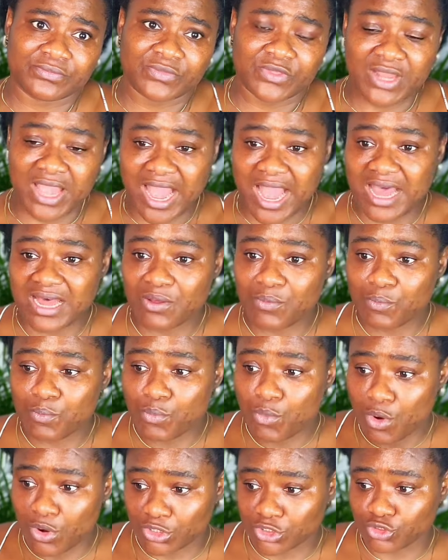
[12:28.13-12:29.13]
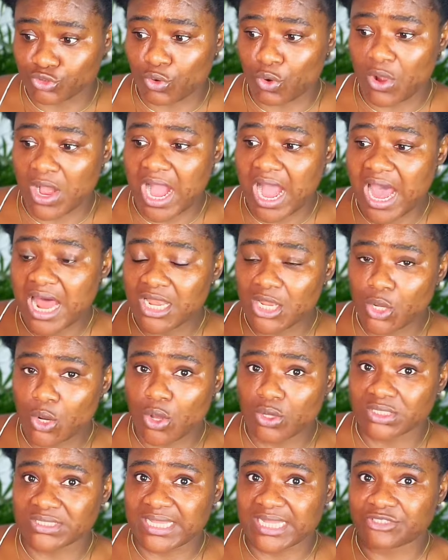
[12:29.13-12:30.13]
How much or how
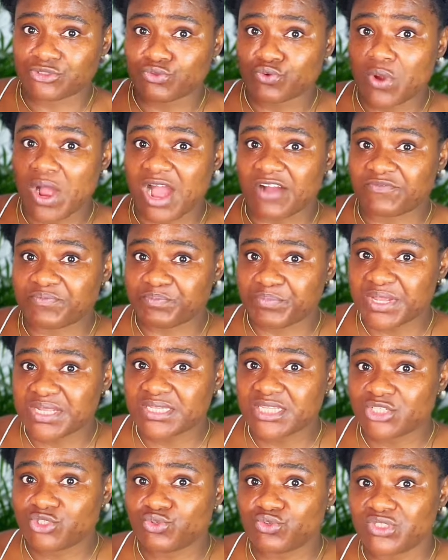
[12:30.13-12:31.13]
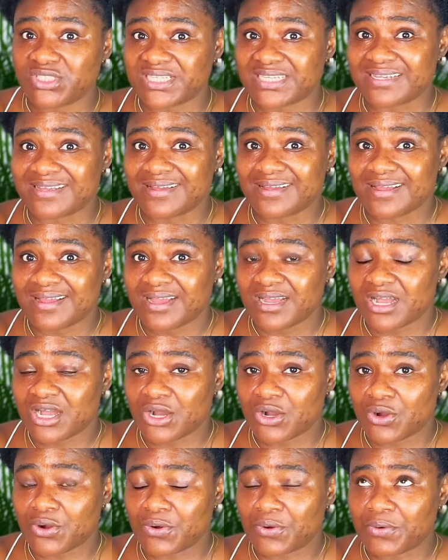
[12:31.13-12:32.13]
long that you have paid into the
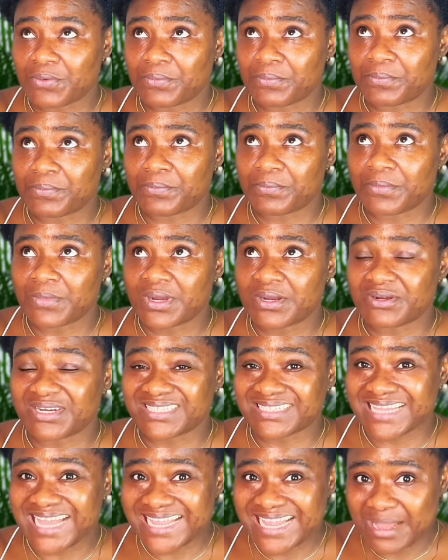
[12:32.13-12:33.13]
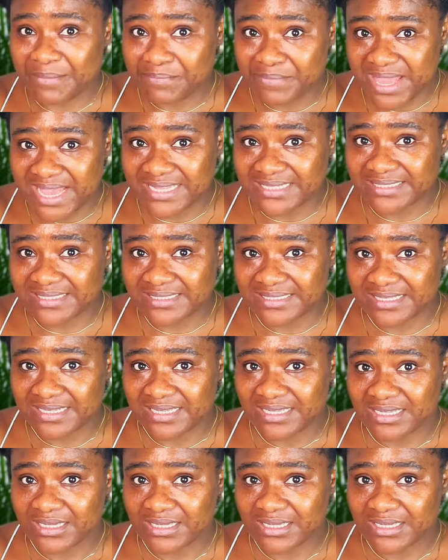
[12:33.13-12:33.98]
retirement